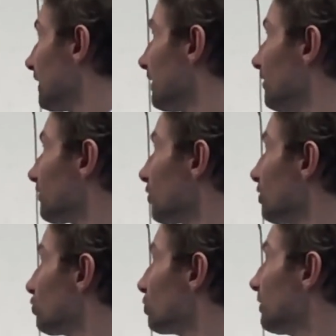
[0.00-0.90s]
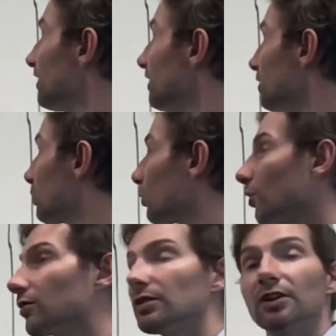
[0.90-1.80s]
is going to be
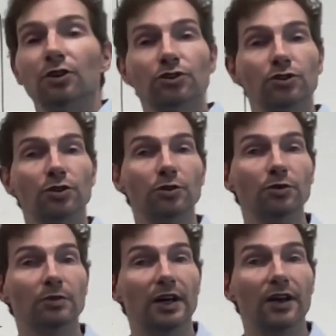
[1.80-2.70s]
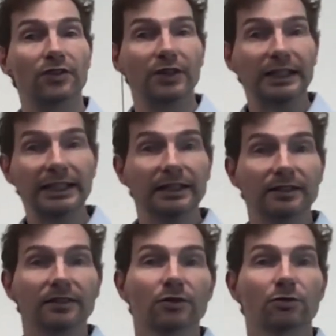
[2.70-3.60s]
equal to the
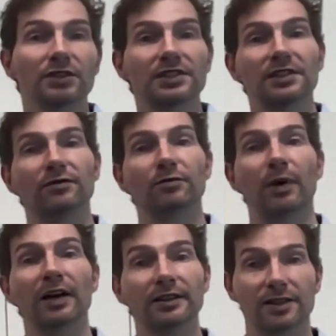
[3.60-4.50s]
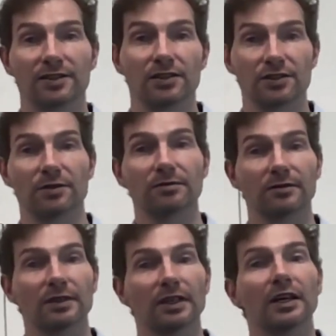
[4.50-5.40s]
heat received by that
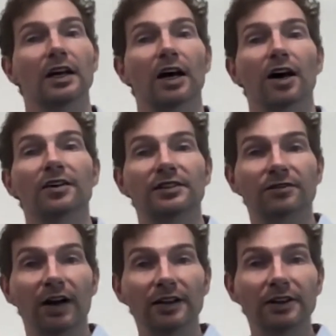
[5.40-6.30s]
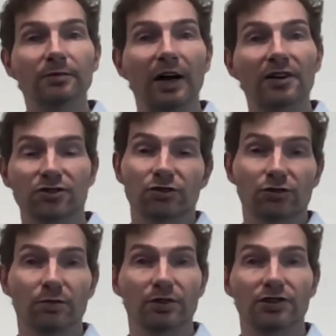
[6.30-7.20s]
system divided by the
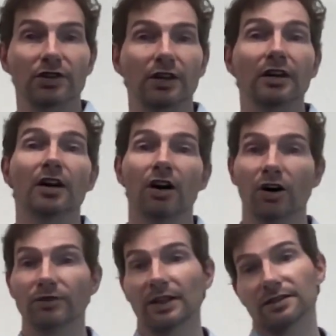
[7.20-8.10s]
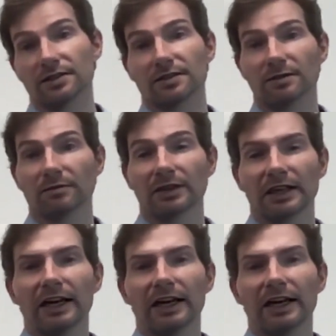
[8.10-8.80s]
temperature of that system.